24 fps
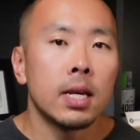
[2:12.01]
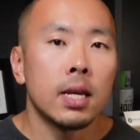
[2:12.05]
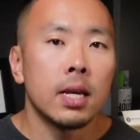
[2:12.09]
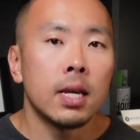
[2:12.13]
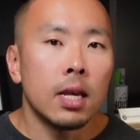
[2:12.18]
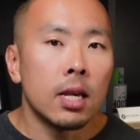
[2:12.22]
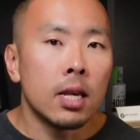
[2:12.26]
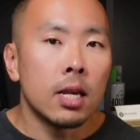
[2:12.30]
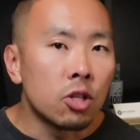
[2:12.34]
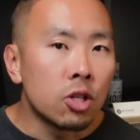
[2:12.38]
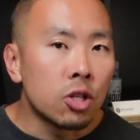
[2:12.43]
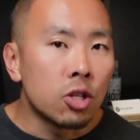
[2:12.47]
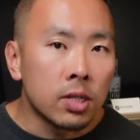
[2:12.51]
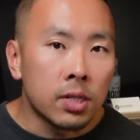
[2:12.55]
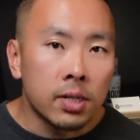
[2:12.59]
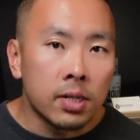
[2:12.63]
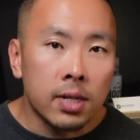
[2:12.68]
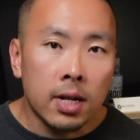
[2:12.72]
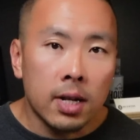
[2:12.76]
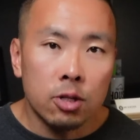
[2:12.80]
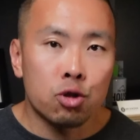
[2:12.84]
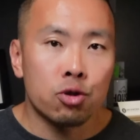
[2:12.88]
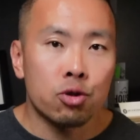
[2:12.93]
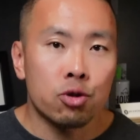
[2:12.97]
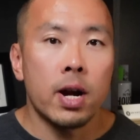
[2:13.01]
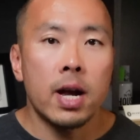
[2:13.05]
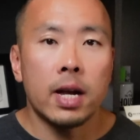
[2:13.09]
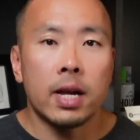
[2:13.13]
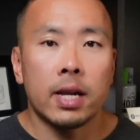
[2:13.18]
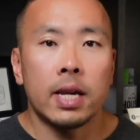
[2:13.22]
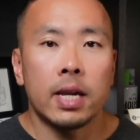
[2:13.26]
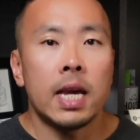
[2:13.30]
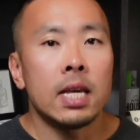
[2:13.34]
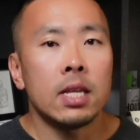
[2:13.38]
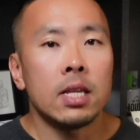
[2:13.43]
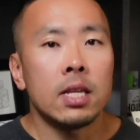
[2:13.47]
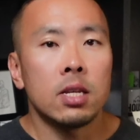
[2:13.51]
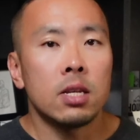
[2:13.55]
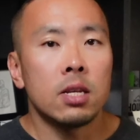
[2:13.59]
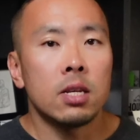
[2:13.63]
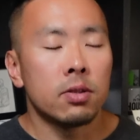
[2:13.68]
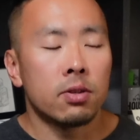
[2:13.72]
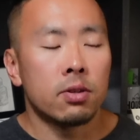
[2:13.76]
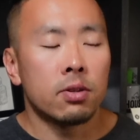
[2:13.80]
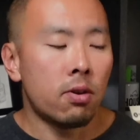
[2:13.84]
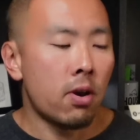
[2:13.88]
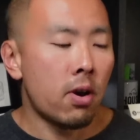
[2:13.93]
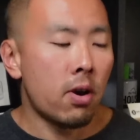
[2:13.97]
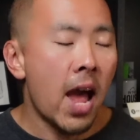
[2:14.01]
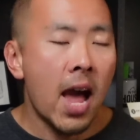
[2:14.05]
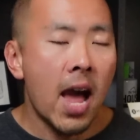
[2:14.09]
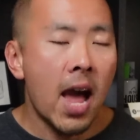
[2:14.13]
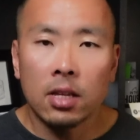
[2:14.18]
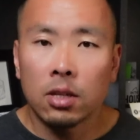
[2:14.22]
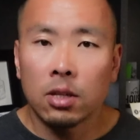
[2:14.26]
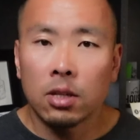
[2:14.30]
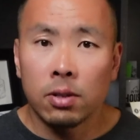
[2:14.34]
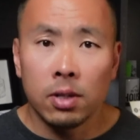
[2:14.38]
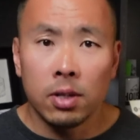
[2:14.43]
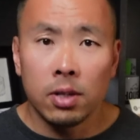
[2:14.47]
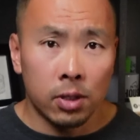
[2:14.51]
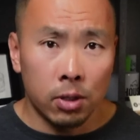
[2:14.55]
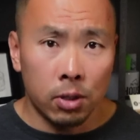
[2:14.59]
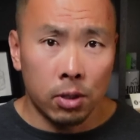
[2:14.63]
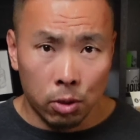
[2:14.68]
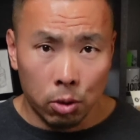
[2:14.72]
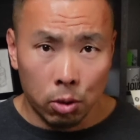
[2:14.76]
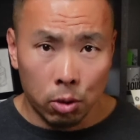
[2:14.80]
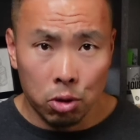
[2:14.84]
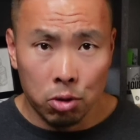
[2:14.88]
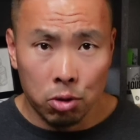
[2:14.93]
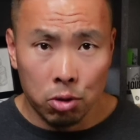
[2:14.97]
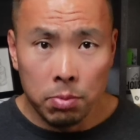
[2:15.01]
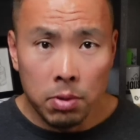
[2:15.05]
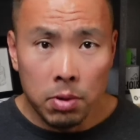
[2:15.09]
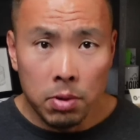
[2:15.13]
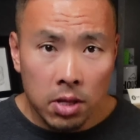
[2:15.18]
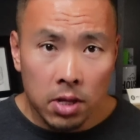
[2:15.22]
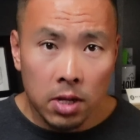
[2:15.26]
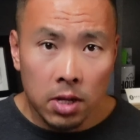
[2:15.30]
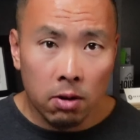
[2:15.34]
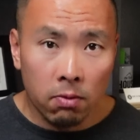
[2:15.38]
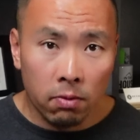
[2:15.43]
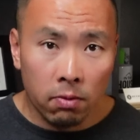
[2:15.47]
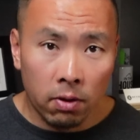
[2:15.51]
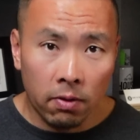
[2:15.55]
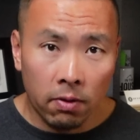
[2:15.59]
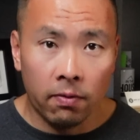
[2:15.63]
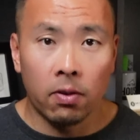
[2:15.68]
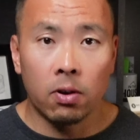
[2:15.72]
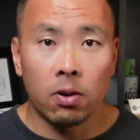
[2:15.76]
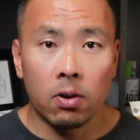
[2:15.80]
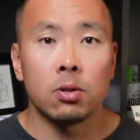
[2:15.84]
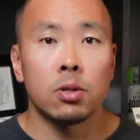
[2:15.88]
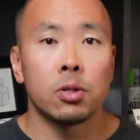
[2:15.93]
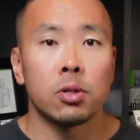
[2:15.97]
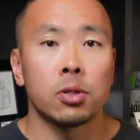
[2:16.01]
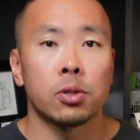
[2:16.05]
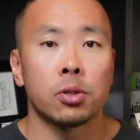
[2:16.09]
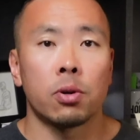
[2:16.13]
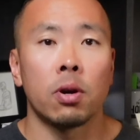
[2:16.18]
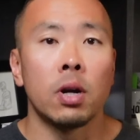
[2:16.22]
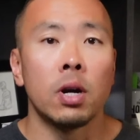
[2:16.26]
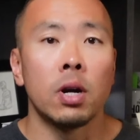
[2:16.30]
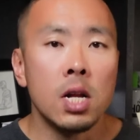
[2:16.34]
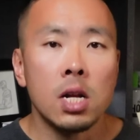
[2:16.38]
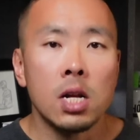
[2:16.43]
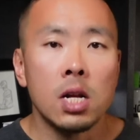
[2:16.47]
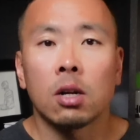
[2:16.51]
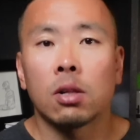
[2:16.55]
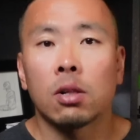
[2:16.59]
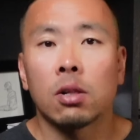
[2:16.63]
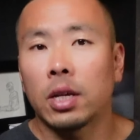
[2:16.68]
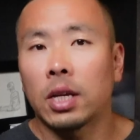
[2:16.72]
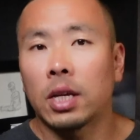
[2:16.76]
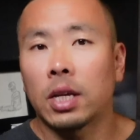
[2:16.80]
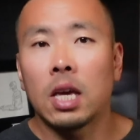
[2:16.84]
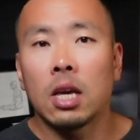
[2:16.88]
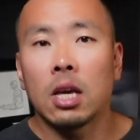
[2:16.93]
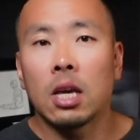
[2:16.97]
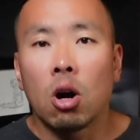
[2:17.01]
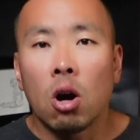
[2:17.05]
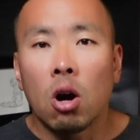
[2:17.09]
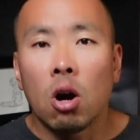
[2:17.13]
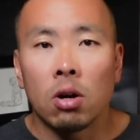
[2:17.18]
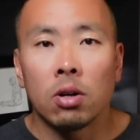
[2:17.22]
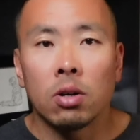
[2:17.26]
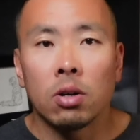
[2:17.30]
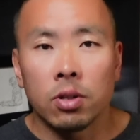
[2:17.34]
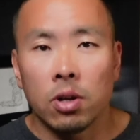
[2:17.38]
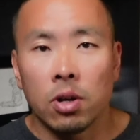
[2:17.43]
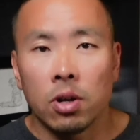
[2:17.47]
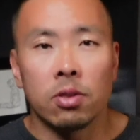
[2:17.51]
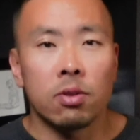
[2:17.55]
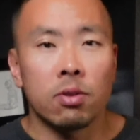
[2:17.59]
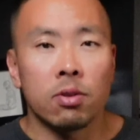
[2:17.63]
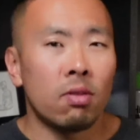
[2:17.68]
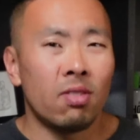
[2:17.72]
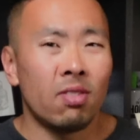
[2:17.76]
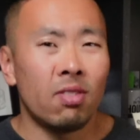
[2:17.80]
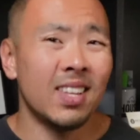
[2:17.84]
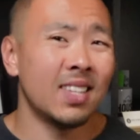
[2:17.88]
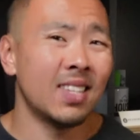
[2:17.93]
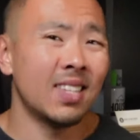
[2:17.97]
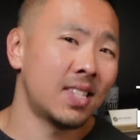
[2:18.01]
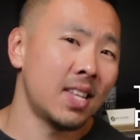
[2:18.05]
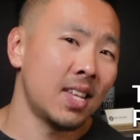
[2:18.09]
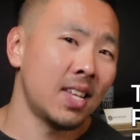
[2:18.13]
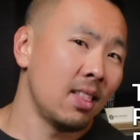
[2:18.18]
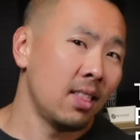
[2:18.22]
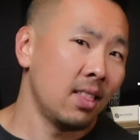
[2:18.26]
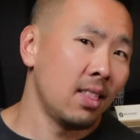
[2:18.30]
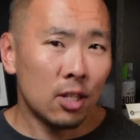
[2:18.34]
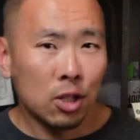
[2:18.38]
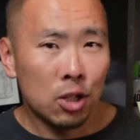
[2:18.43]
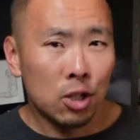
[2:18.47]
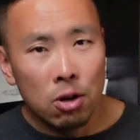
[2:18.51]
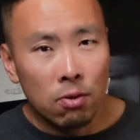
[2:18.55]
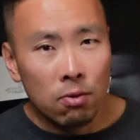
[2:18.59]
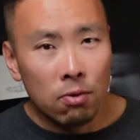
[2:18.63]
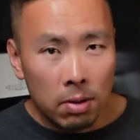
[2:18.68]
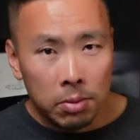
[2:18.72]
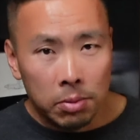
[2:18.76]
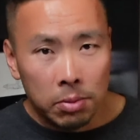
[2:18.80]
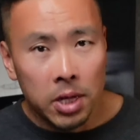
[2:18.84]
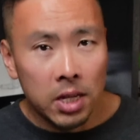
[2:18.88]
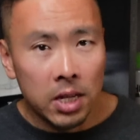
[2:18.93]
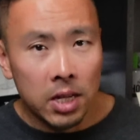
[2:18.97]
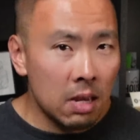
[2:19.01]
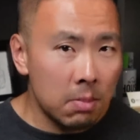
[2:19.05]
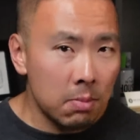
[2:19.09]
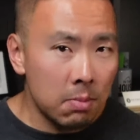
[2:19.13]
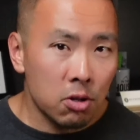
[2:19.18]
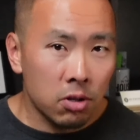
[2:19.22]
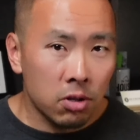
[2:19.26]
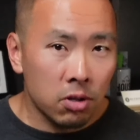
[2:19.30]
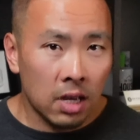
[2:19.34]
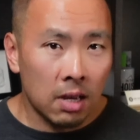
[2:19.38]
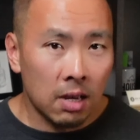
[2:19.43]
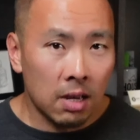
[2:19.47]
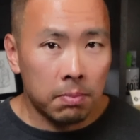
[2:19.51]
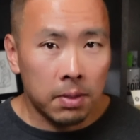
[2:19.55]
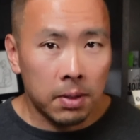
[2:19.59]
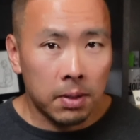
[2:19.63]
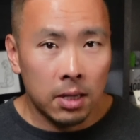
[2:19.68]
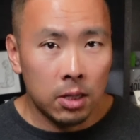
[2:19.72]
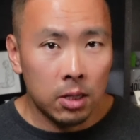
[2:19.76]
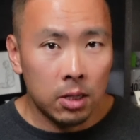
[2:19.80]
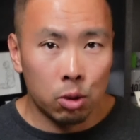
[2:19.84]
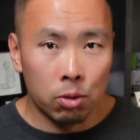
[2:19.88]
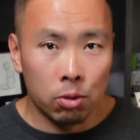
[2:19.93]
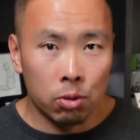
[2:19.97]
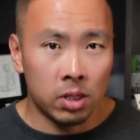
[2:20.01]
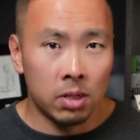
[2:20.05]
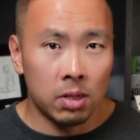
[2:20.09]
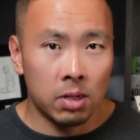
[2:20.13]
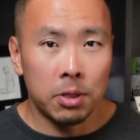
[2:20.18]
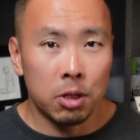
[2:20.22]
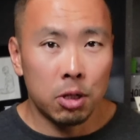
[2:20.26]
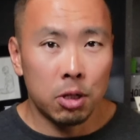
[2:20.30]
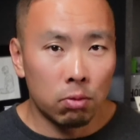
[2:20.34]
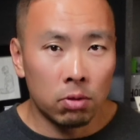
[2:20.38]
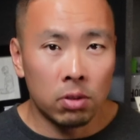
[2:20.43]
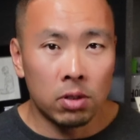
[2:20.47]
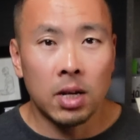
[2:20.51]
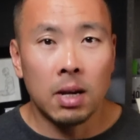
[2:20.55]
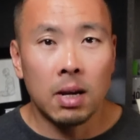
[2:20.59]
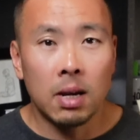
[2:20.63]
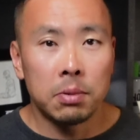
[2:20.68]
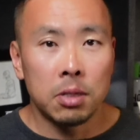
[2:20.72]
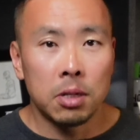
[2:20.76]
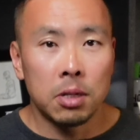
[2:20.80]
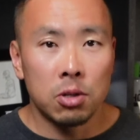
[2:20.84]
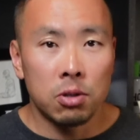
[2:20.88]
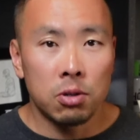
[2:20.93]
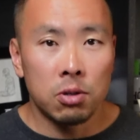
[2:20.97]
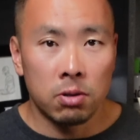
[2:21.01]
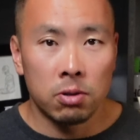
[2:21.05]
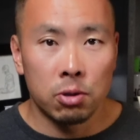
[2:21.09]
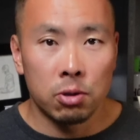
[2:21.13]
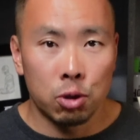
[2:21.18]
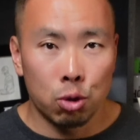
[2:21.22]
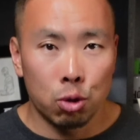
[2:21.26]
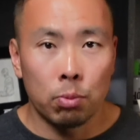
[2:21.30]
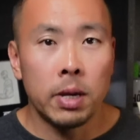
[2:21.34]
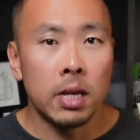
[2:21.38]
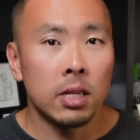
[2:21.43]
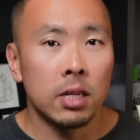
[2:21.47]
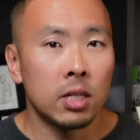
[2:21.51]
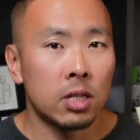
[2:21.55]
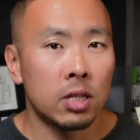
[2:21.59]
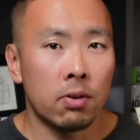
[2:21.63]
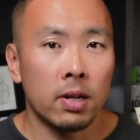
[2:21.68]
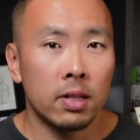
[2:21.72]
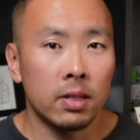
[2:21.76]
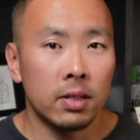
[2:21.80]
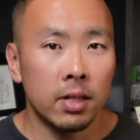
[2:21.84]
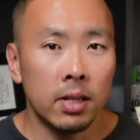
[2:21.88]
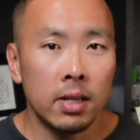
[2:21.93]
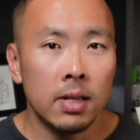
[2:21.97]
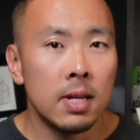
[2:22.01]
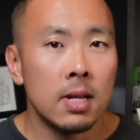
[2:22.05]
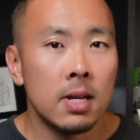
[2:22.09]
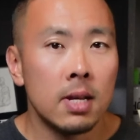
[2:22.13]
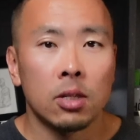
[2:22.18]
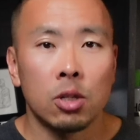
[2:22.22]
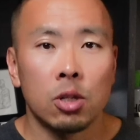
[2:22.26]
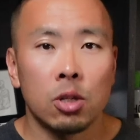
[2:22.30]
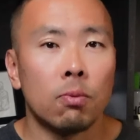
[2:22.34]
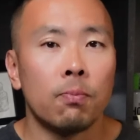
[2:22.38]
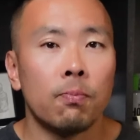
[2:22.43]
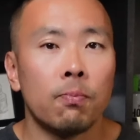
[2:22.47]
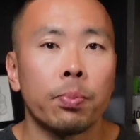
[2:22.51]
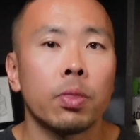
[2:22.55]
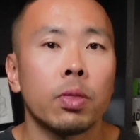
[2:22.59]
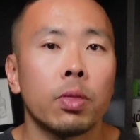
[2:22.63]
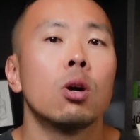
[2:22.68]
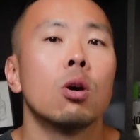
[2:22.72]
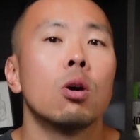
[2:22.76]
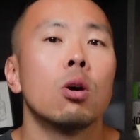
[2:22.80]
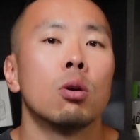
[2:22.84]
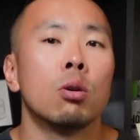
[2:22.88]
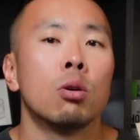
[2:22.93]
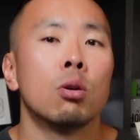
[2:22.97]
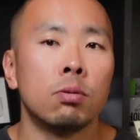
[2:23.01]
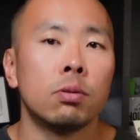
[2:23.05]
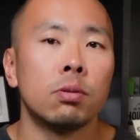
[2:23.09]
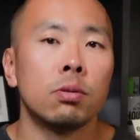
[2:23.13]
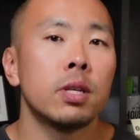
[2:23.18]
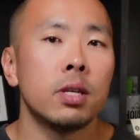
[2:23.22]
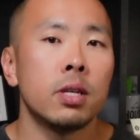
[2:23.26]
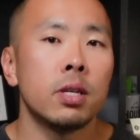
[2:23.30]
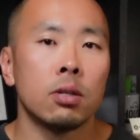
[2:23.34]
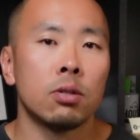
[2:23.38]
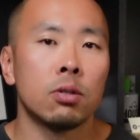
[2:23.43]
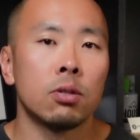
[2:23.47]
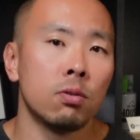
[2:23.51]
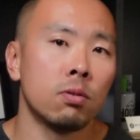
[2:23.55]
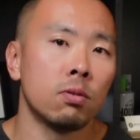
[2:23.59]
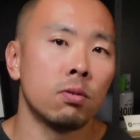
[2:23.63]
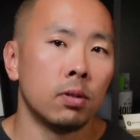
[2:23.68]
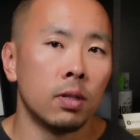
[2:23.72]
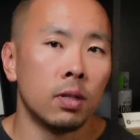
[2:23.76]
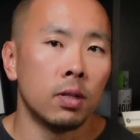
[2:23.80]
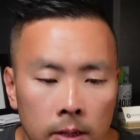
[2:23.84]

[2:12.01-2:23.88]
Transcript: It does not track any other ad clicks or social media referrals or clicking on other links that led to your website, email campaigns, or somebody who typed in your domain directly. No, only Google.